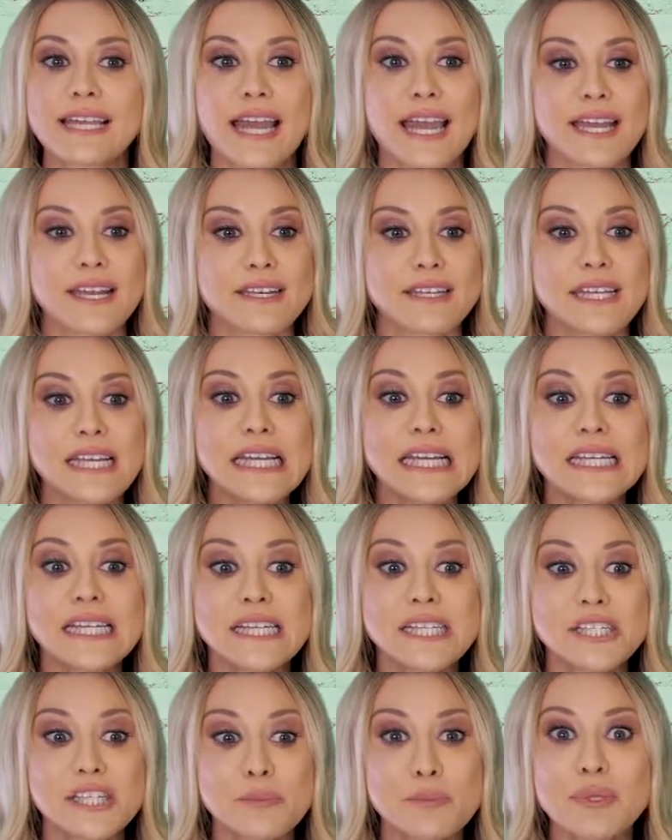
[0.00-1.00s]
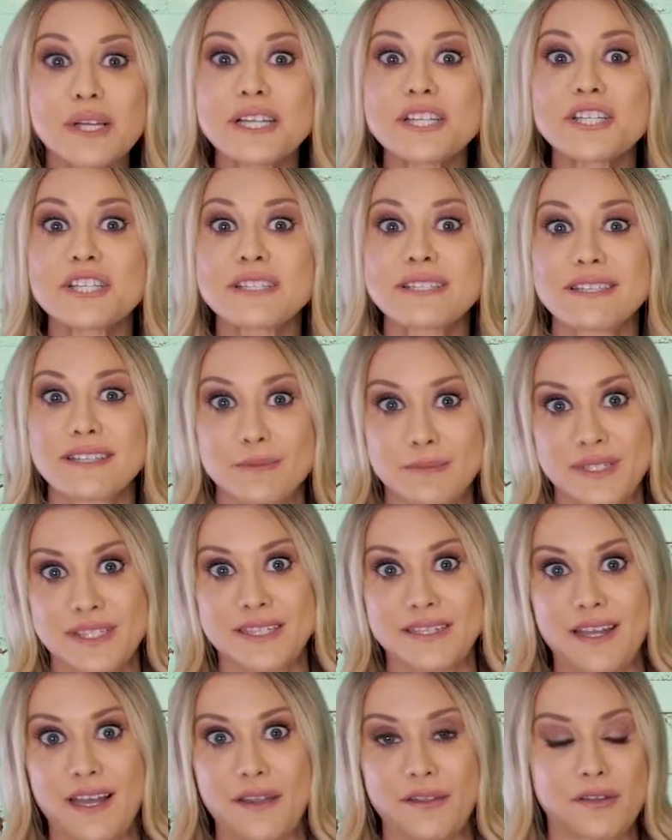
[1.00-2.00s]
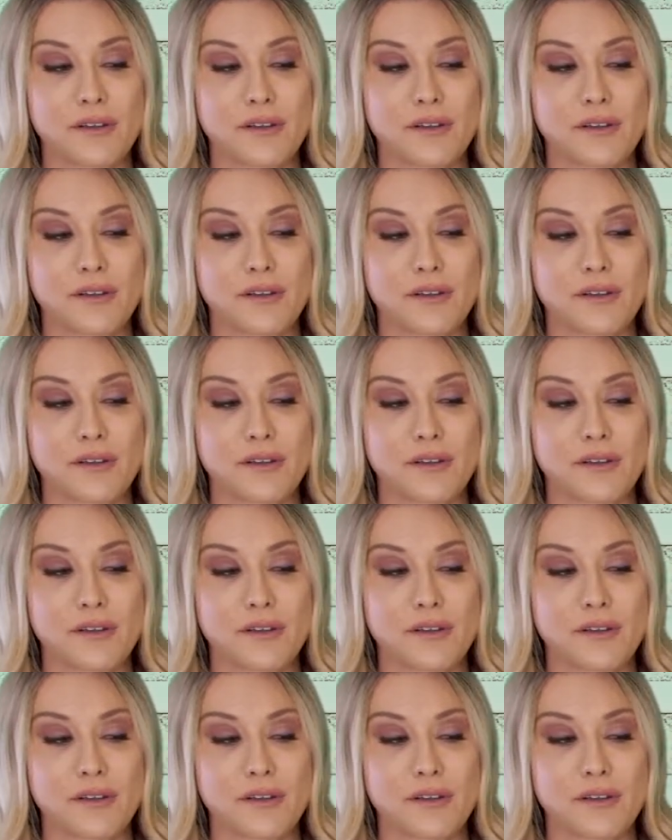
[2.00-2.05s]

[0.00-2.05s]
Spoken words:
and she bludgeons him to death.